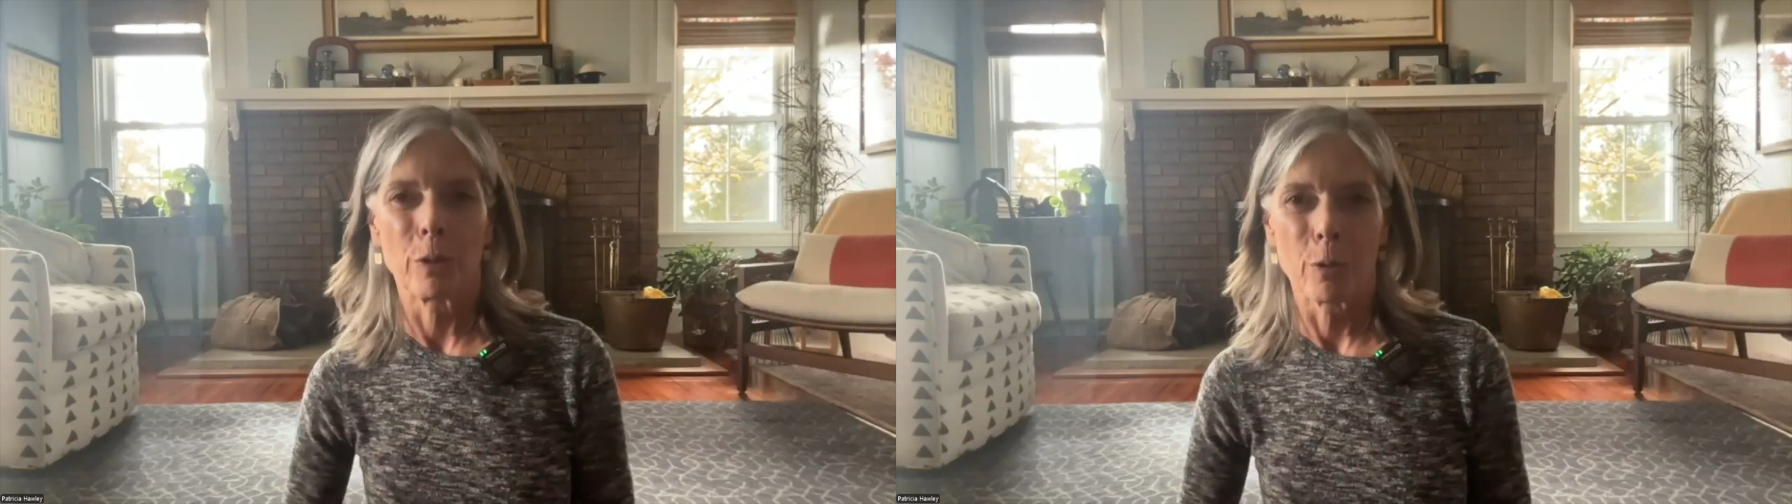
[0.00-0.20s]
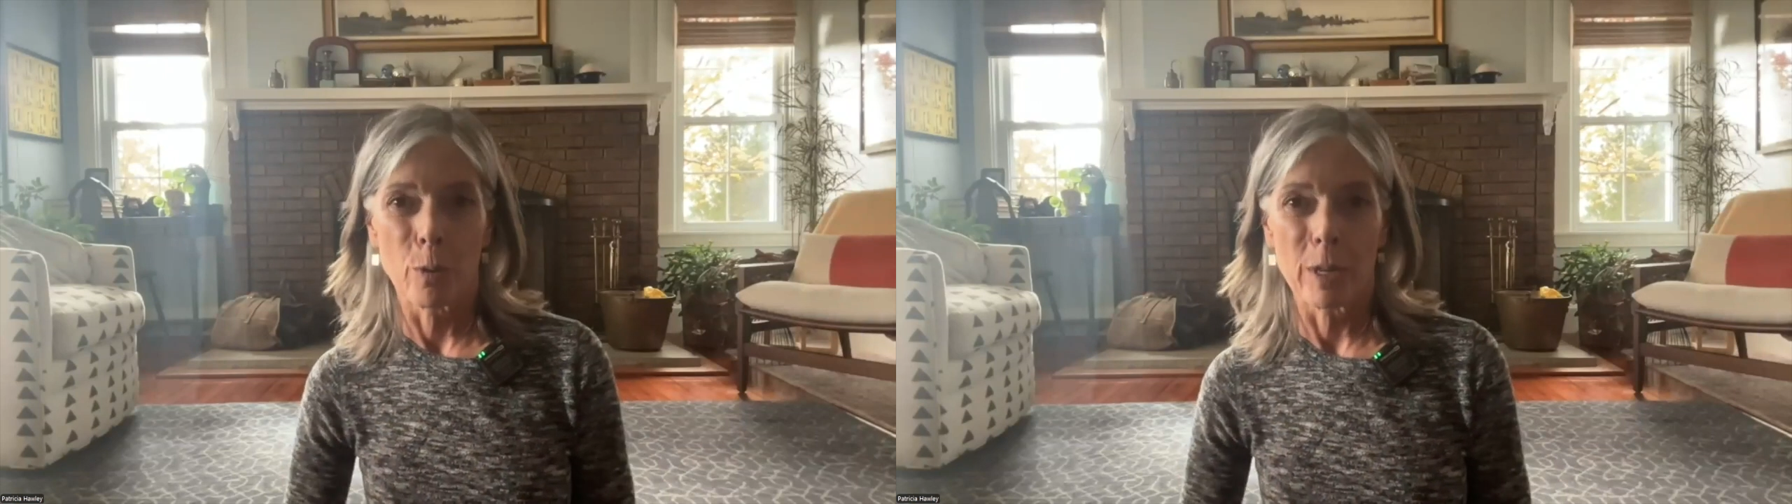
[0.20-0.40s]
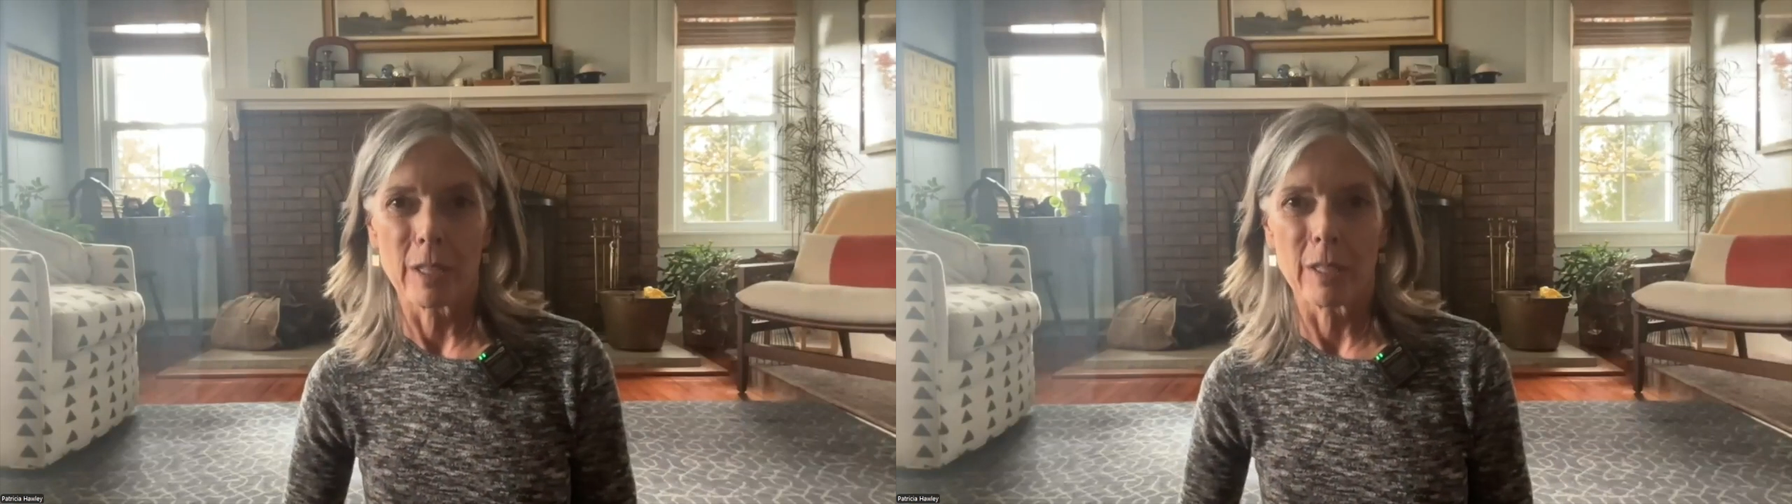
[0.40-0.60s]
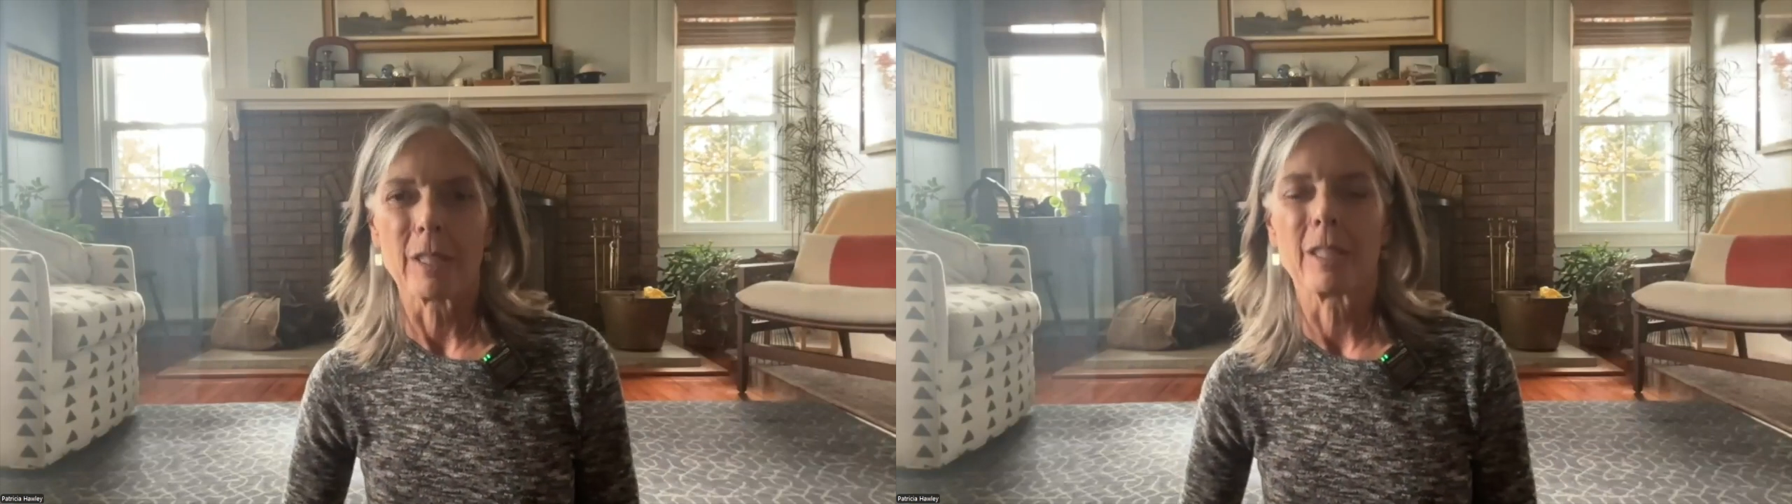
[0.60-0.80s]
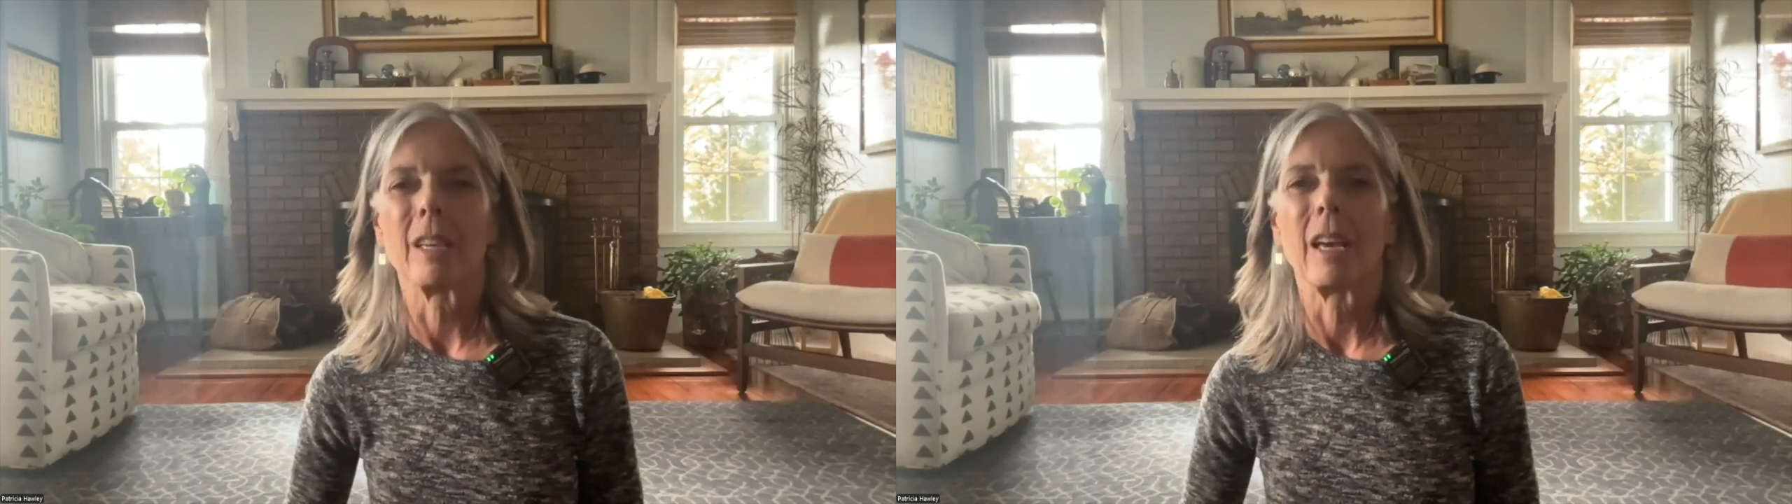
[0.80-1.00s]
the
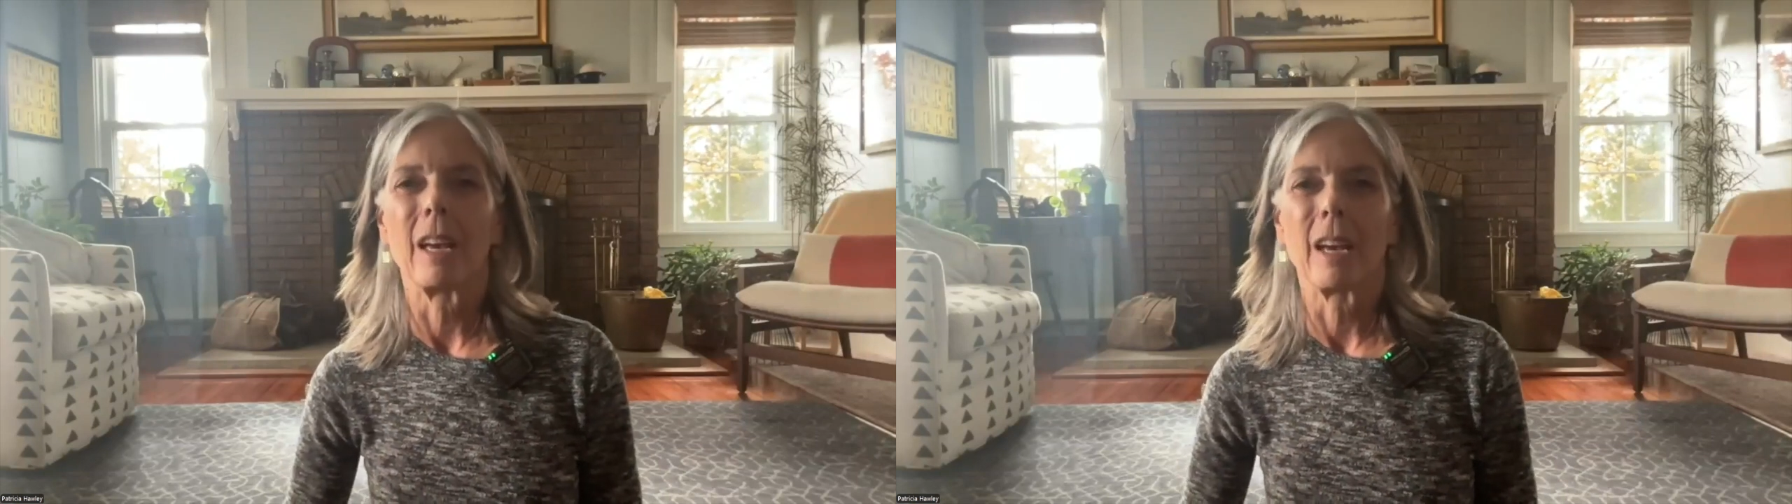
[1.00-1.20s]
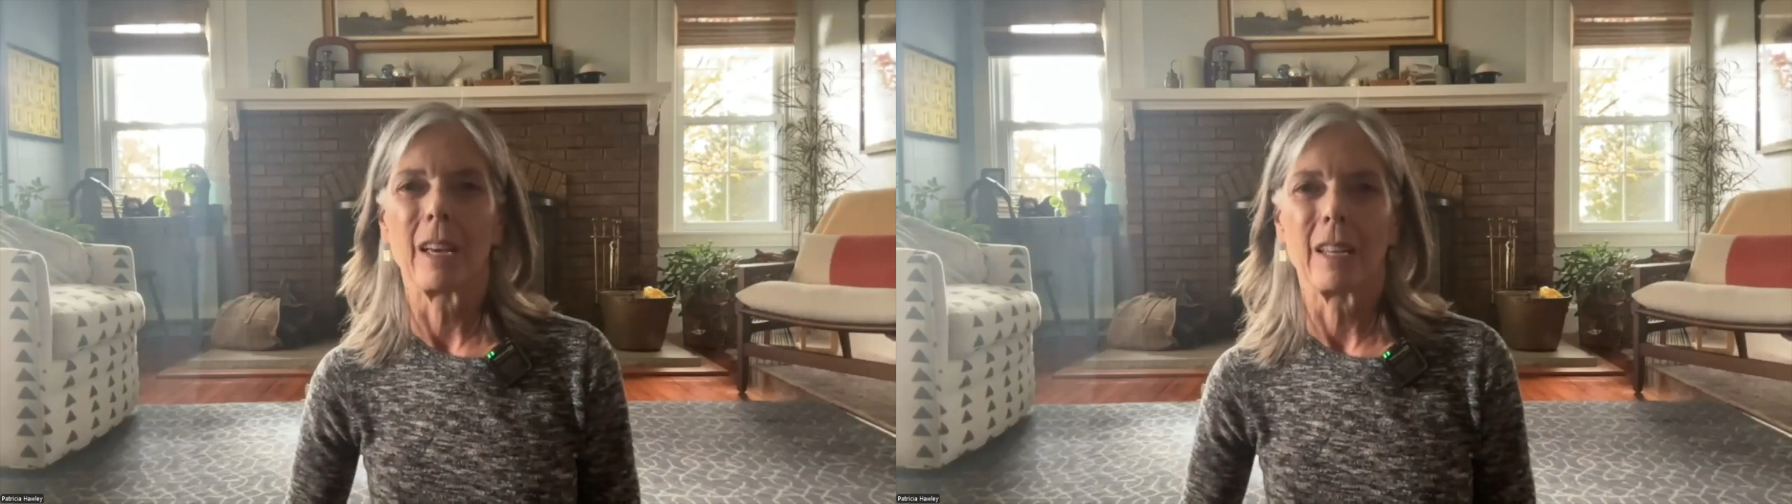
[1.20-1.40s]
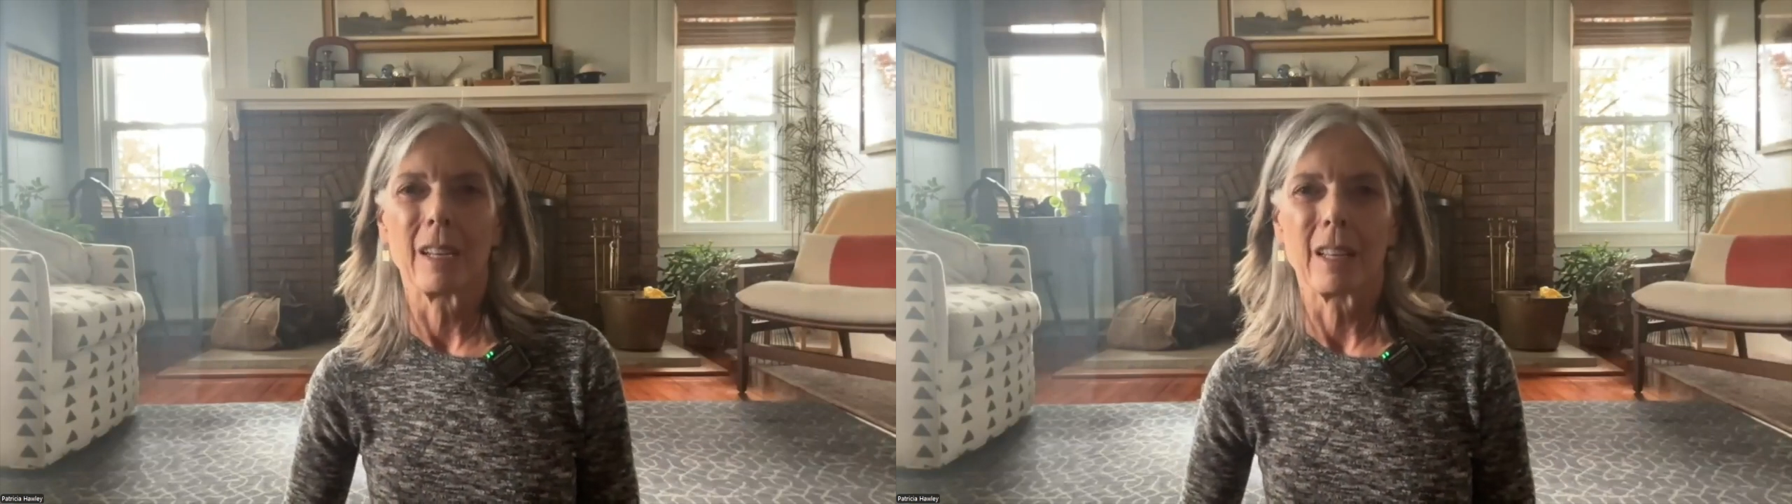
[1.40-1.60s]
weeds and